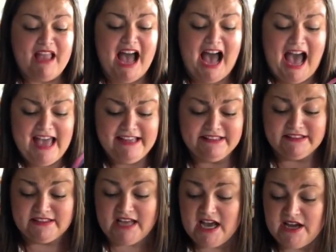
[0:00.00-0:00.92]
I
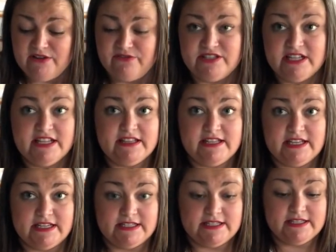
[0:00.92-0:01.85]
loved
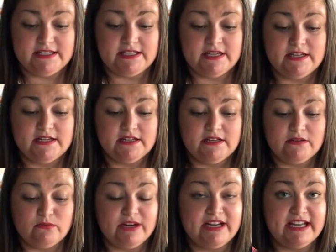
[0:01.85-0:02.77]
this
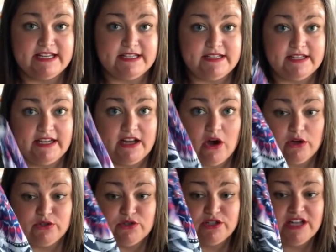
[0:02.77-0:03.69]
Renee C
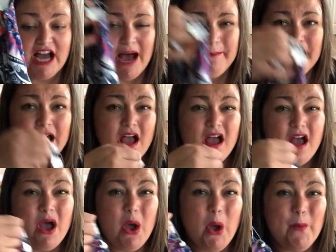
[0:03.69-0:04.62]
halter top
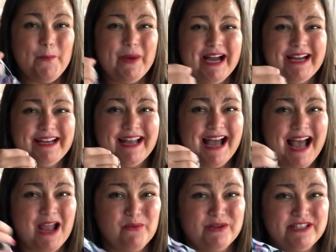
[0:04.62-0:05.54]
but
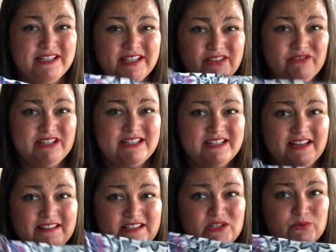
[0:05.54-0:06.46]
I wasn't convinced
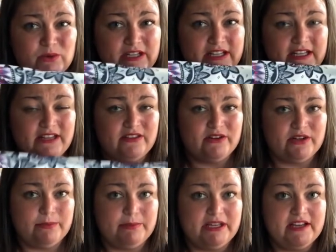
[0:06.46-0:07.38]
on this one
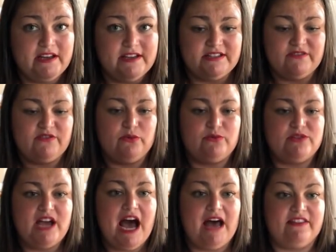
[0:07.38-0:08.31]
either because of the
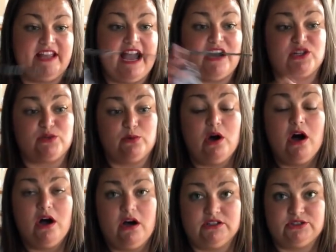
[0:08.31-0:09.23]
top, the actual
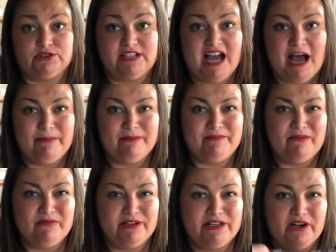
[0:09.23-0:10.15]
halter top. I'm
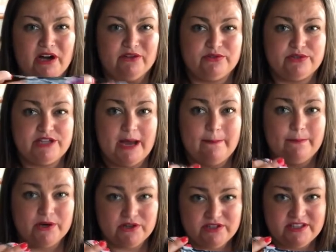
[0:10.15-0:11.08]
not really a halter top
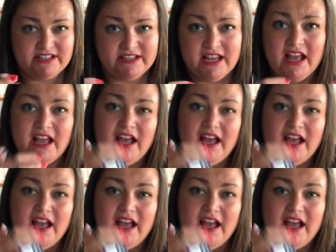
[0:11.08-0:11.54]
person.